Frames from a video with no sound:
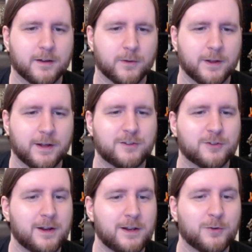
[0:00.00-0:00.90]
We'll head
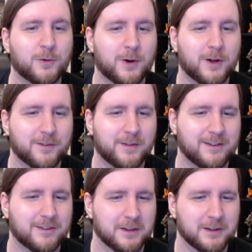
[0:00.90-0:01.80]
straight into a wall of
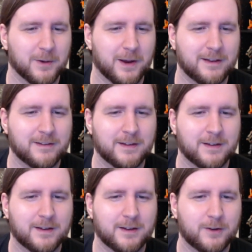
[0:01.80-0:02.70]
ice at this rate.
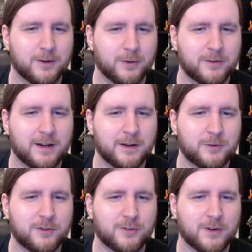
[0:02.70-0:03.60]
Who said I
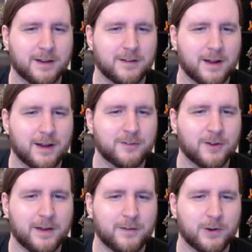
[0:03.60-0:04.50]
was distracted? I
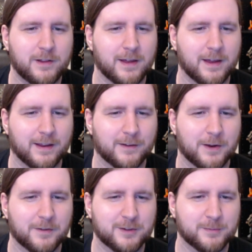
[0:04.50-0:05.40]
saw everything. And we
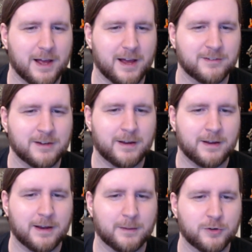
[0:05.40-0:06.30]
have a splash.
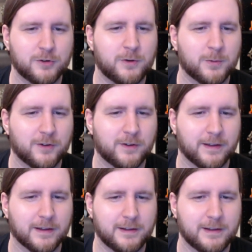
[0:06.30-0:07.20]
I'm sure you were
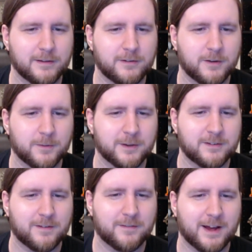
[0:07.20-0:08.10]
looking at Leez. You
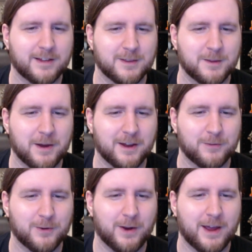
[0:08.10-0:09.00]
must have eyes in the back
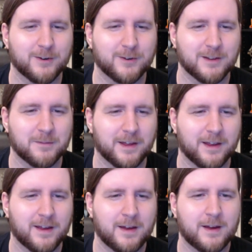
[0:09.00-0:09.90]
of your head or
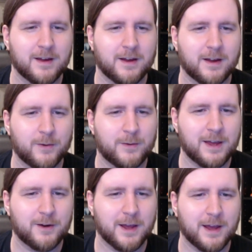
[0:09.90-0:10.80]
something.
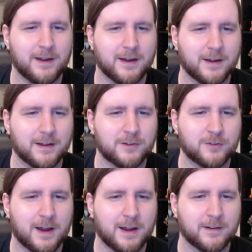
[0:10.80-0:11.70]
Okay, okay, I got
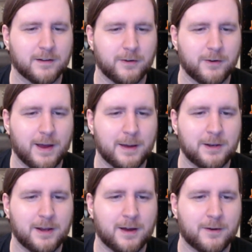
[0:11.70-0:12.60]
distracted. Are you
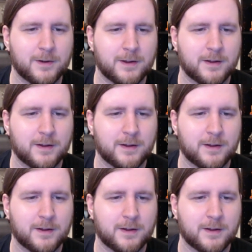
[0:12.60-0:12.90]
happy now?